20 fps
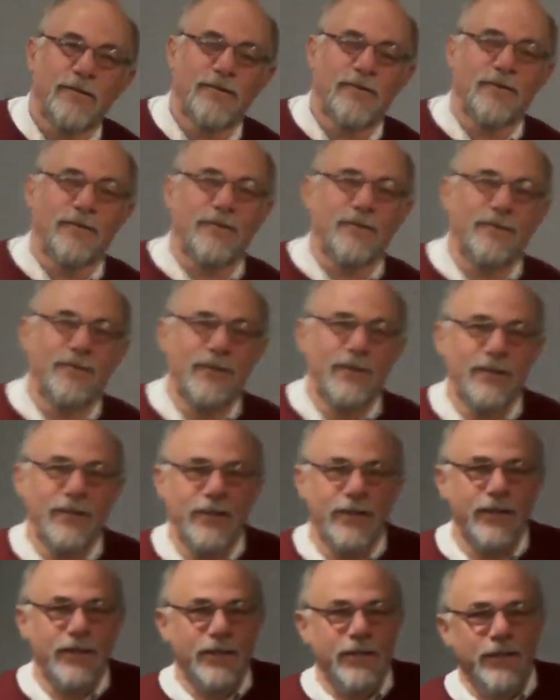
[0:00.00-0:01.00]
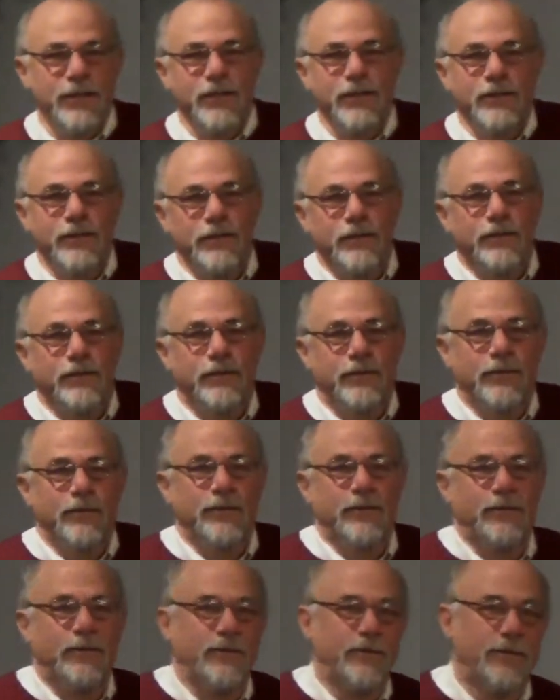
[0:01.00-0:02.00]

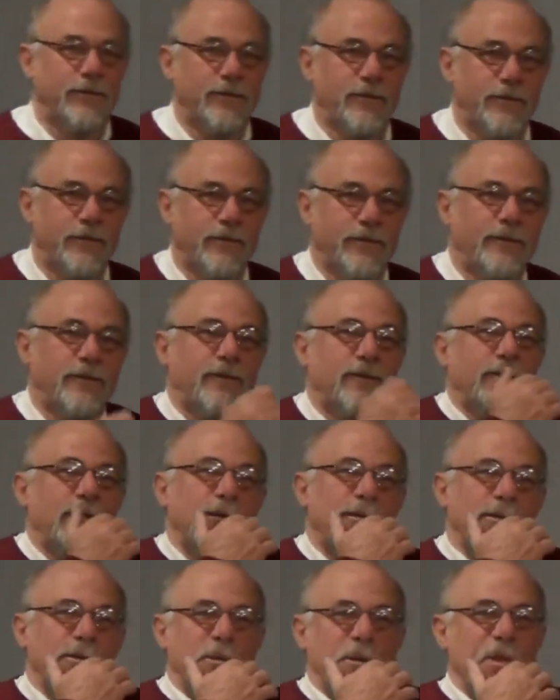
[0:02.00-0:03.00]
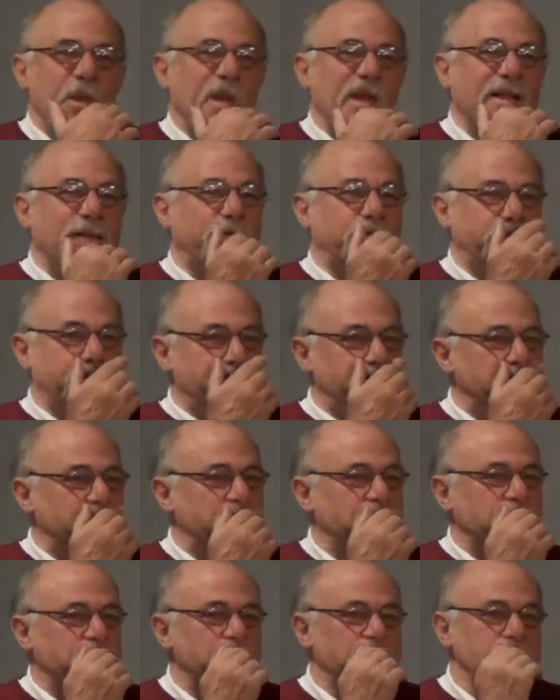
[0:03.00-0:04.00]

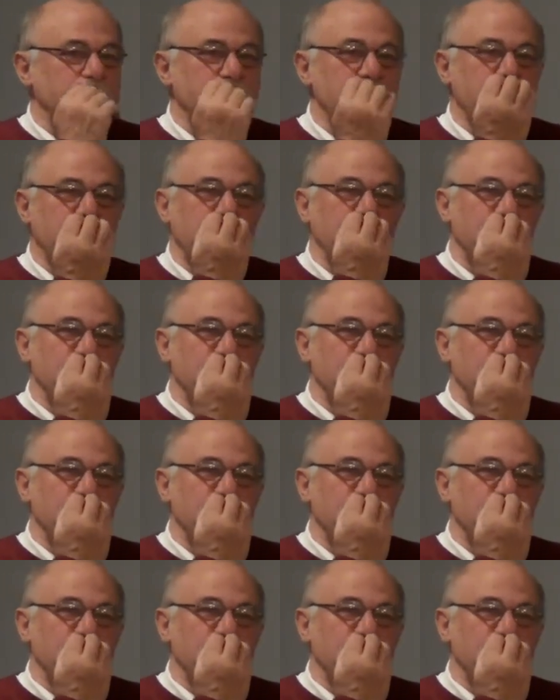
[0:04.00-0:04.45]
(no one is talking)